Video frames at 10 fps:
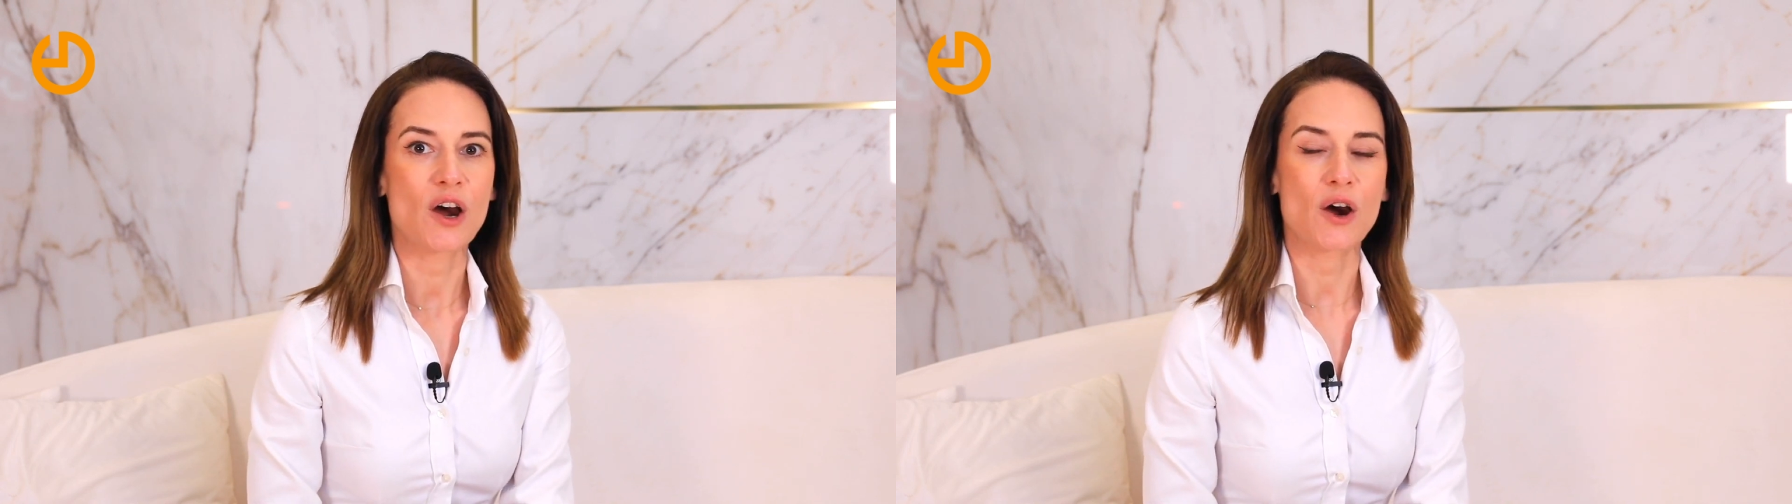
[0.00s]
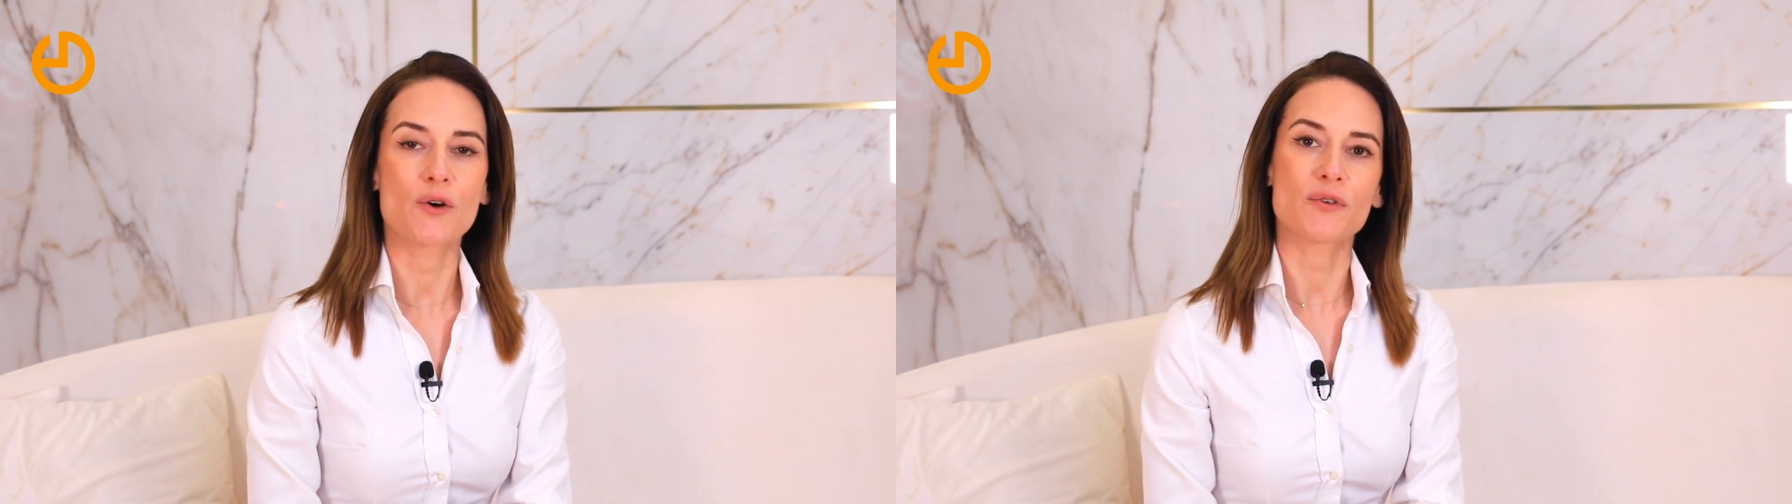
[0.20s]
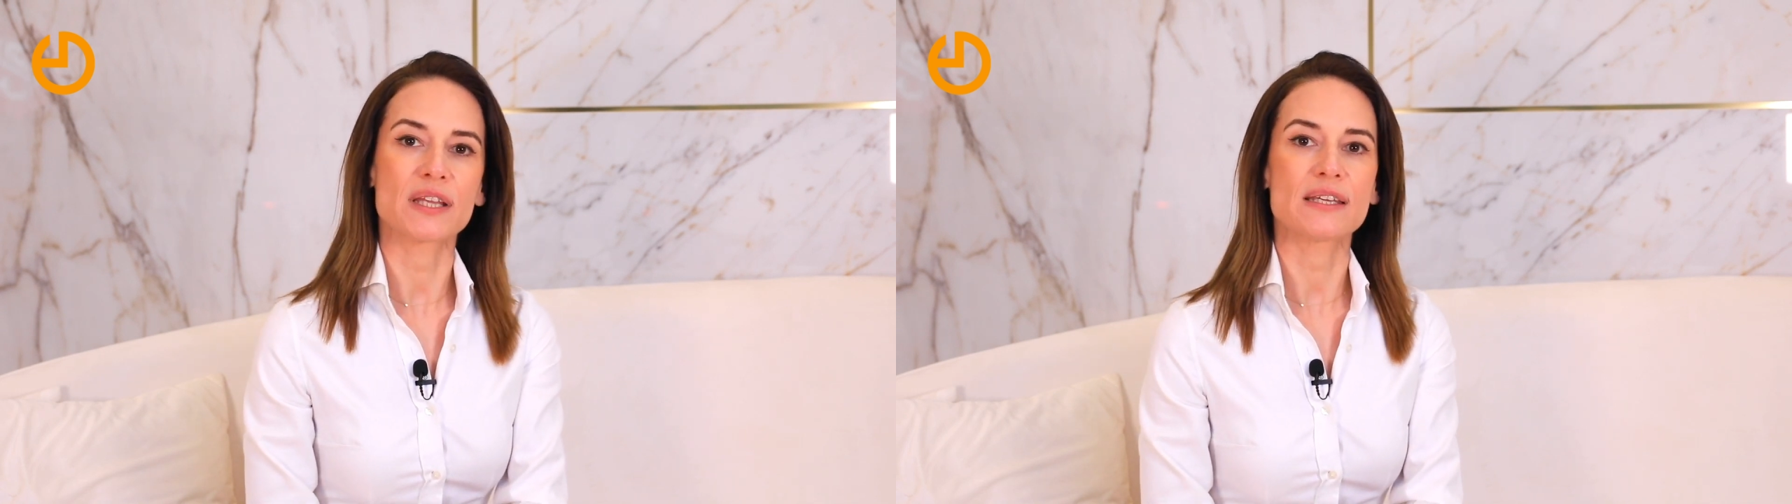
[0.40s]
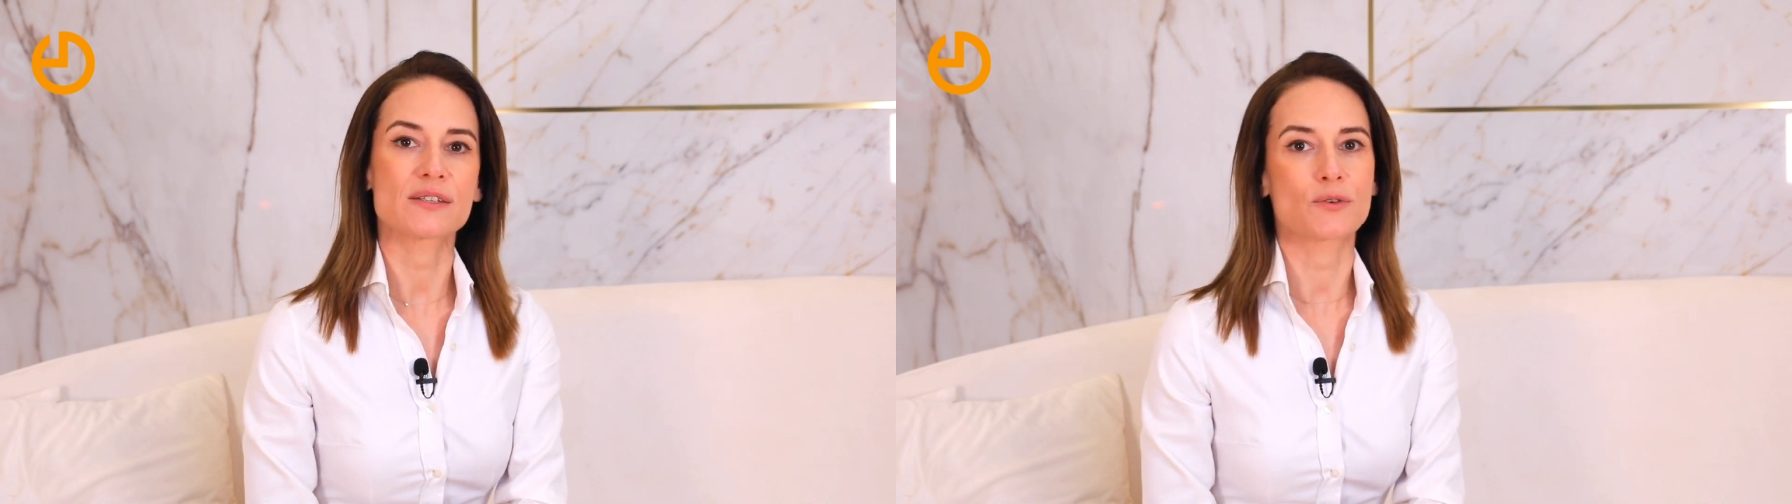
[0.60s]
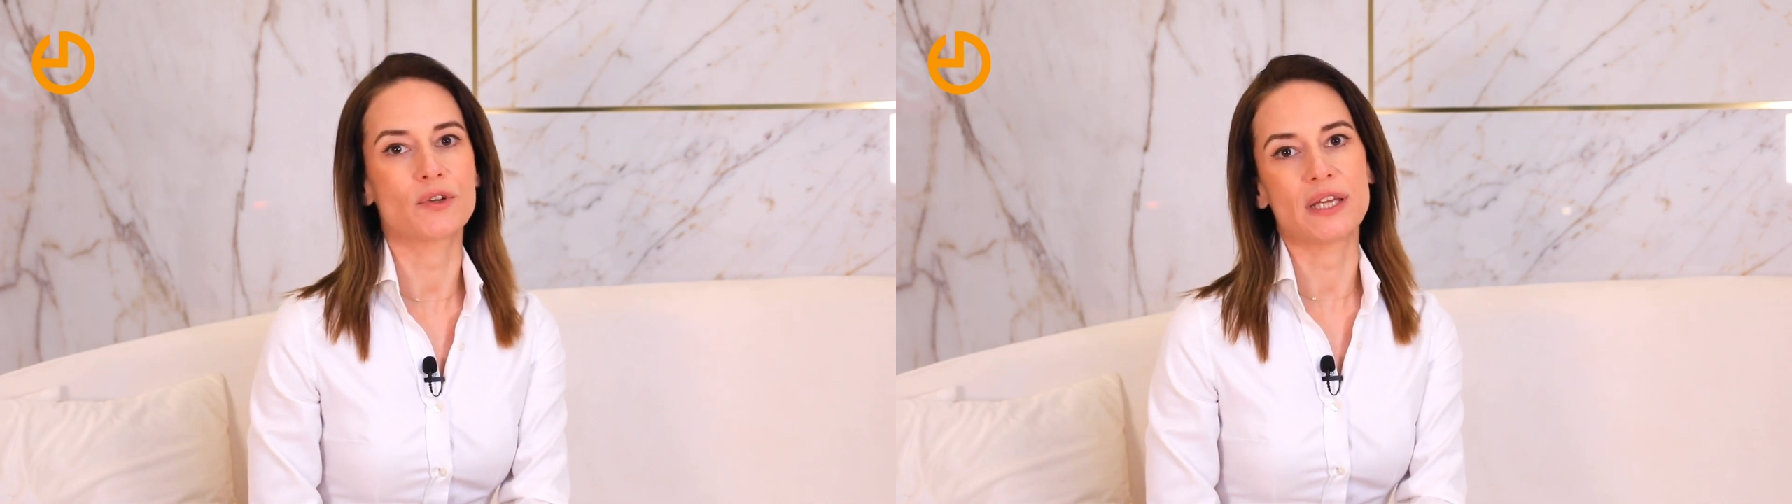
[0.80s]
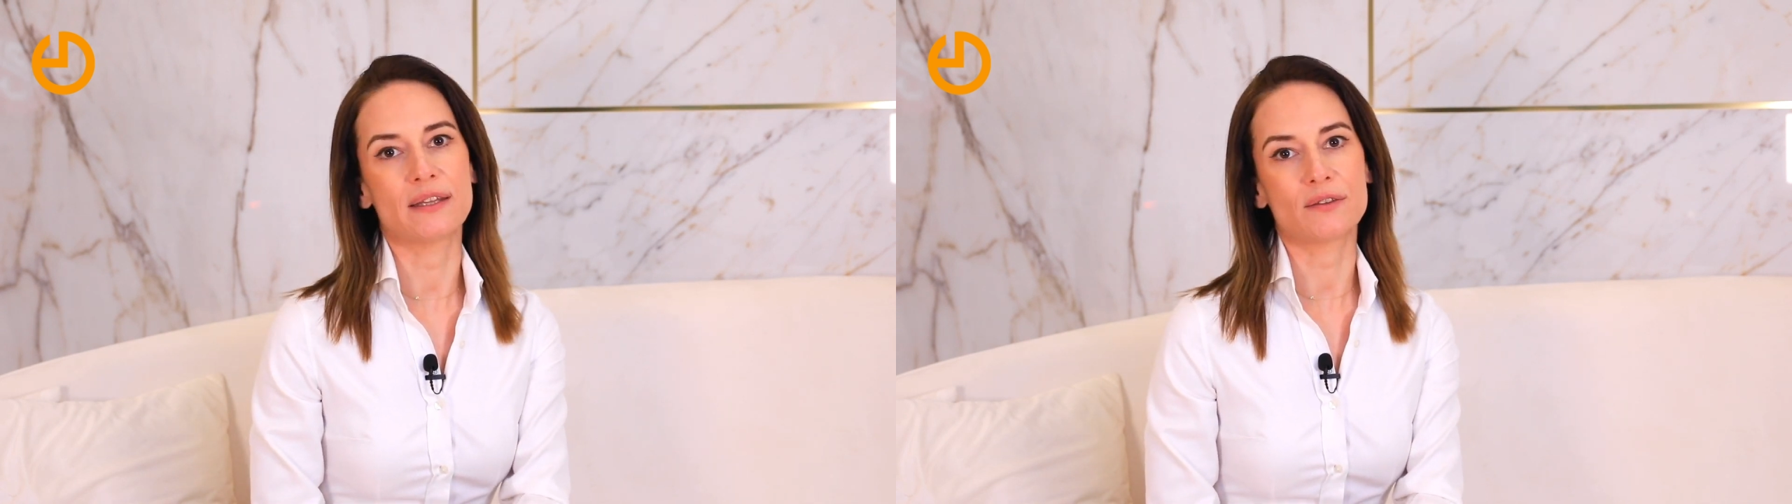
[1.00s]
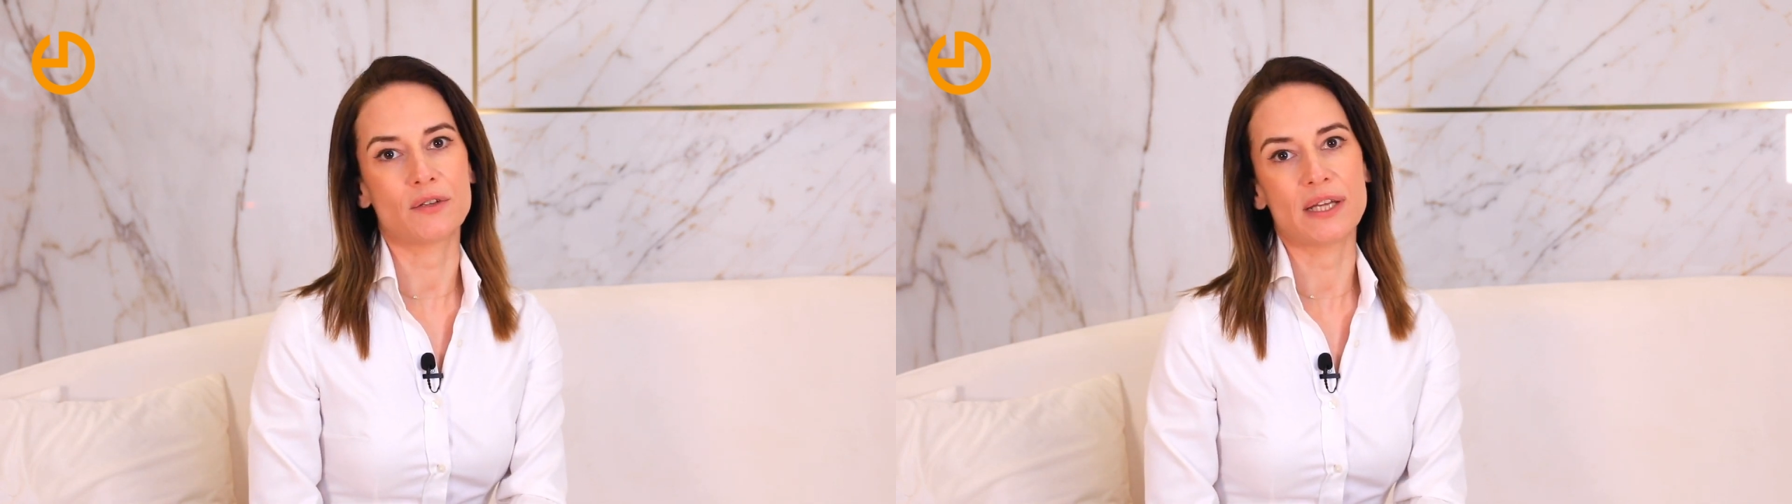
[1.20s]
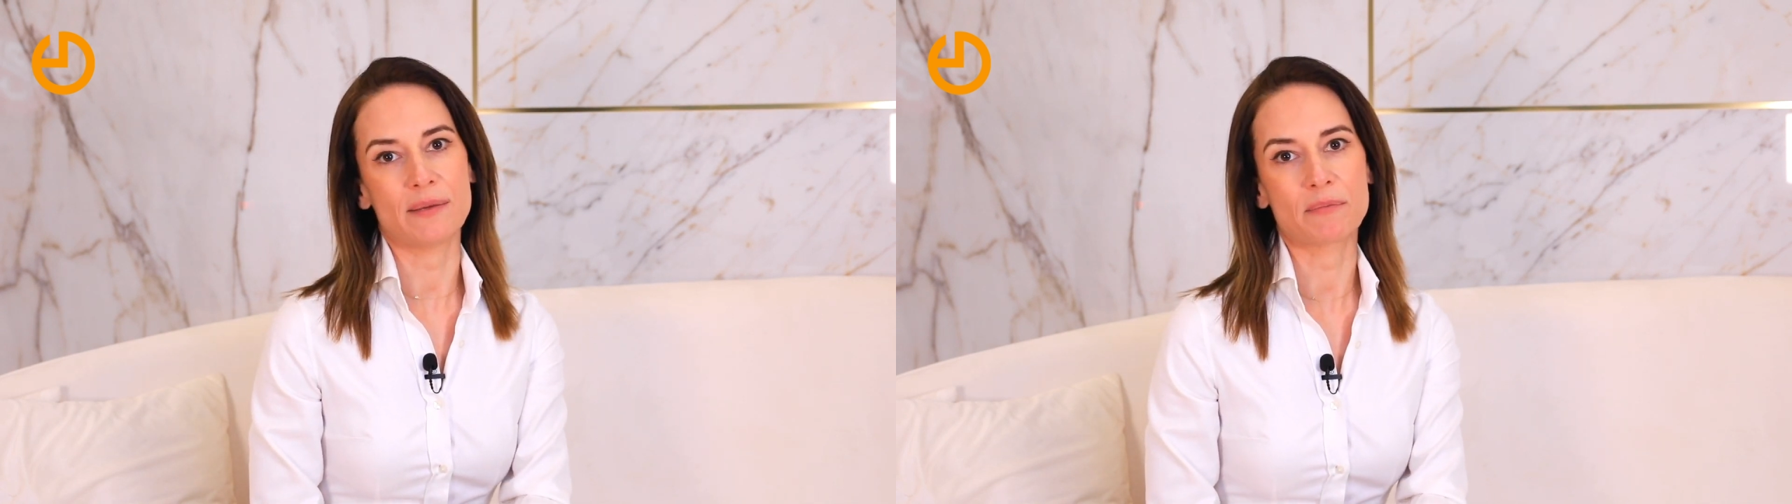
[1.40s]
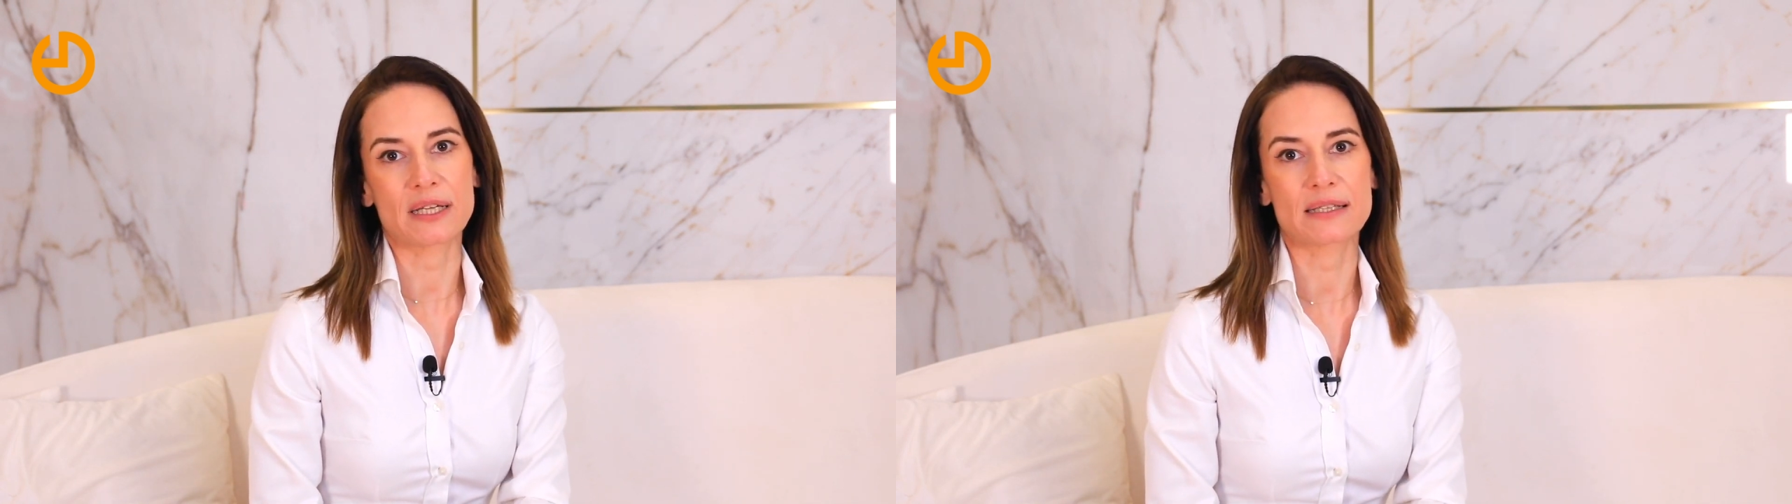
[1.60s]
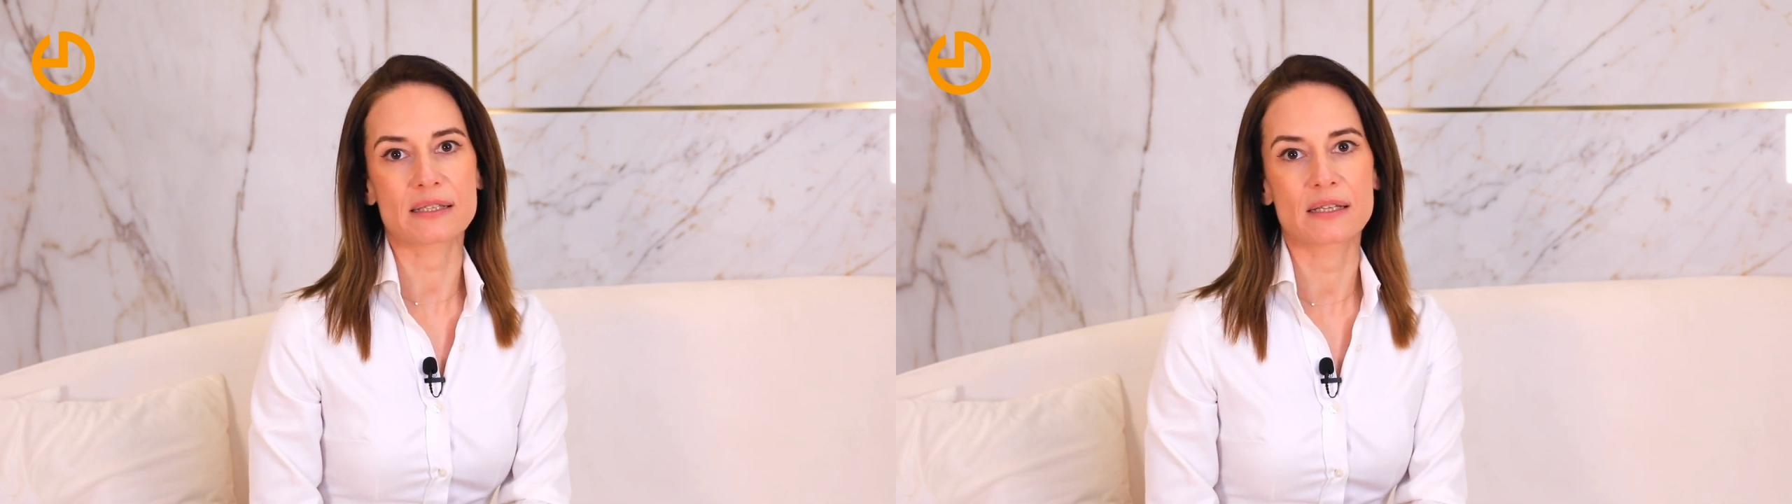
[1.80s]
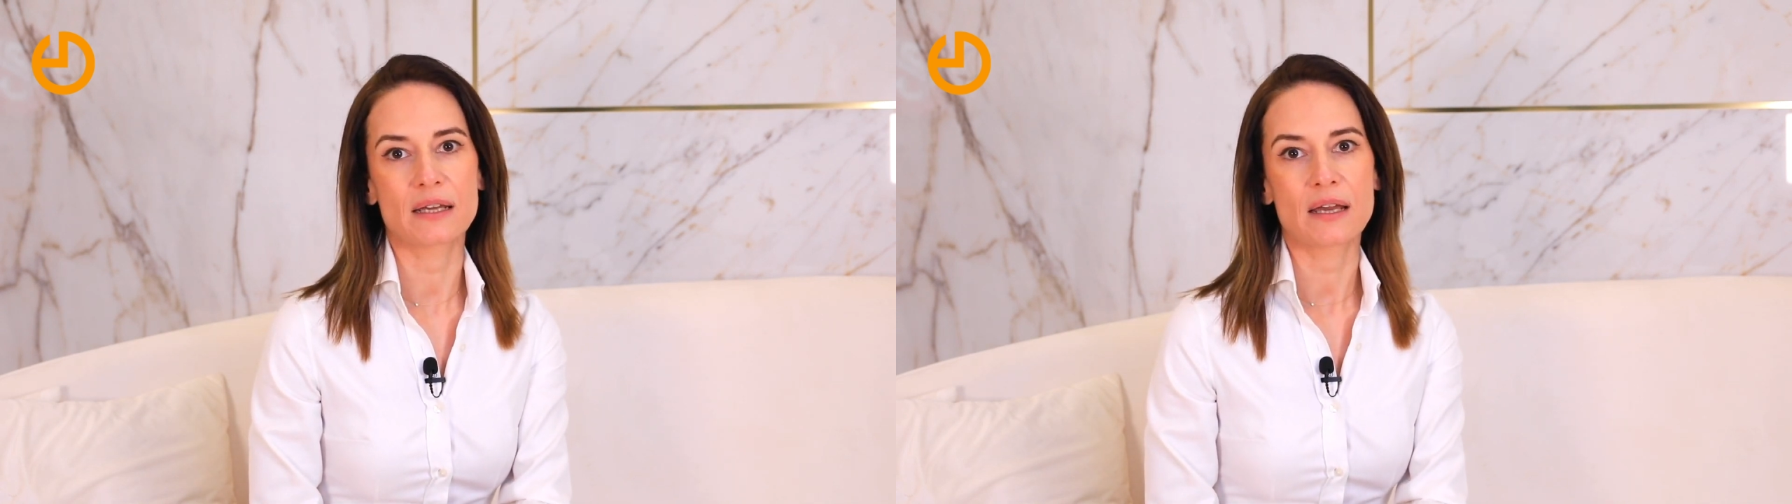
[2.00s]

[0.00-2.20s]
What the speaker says: already screwed into the implants.